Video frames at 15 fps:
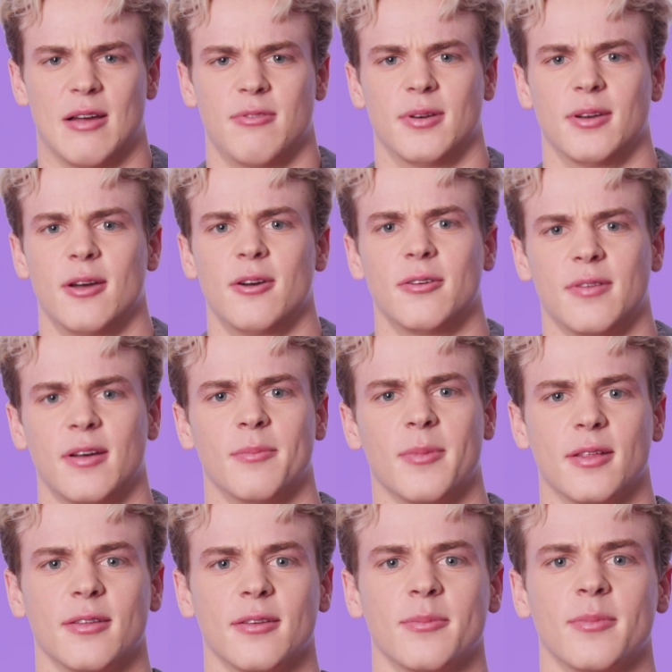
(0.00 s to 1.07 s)
I would know if I
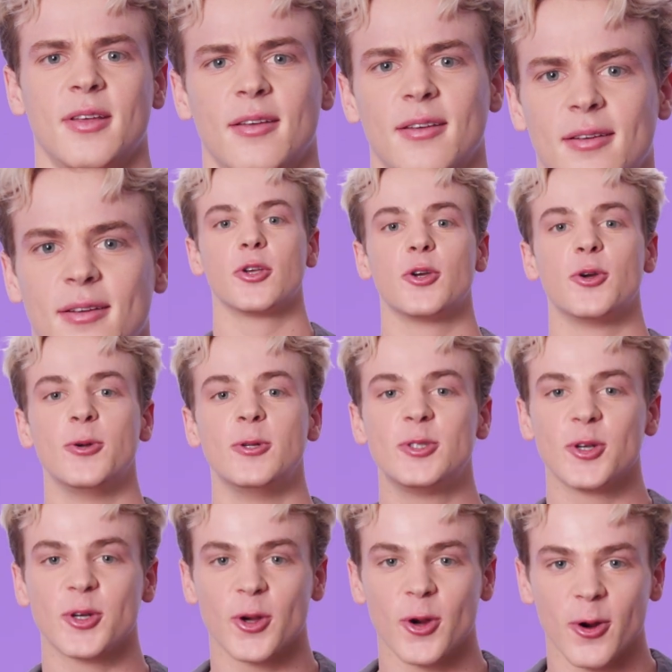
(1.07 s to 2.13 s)
met them. Who's
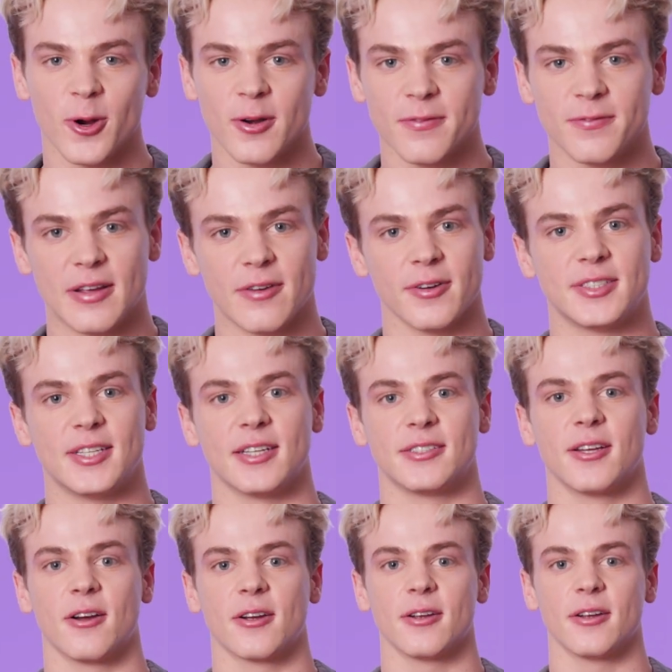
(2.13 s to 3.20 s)
your current favorite
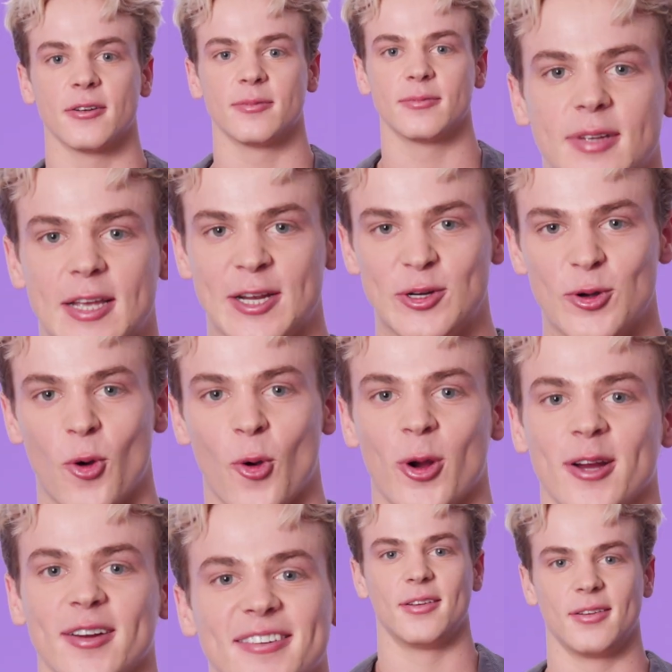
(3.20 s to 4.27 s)
TikToker? Ignore.
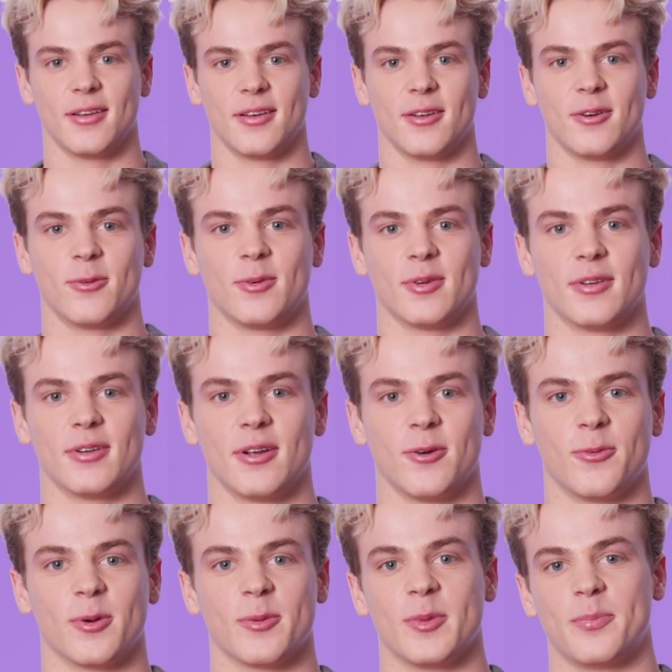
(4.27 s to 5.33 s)
I don't want, I
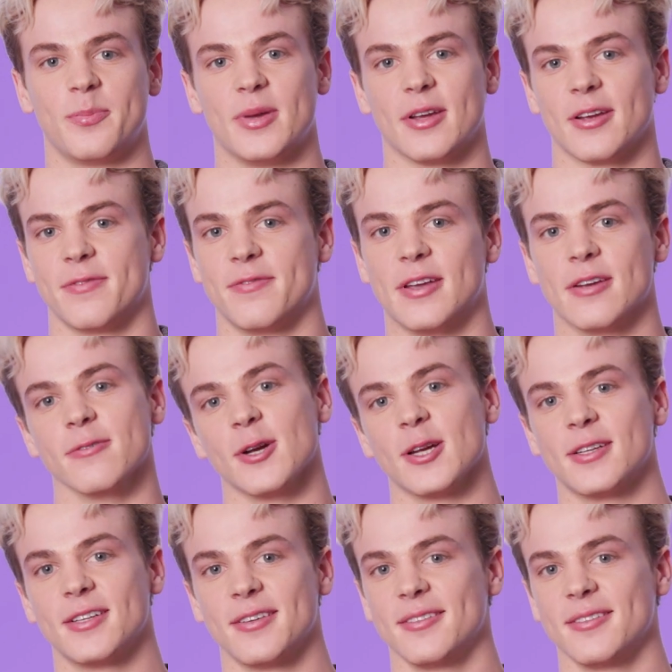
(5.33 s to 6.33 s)
don't want to pick a favorite.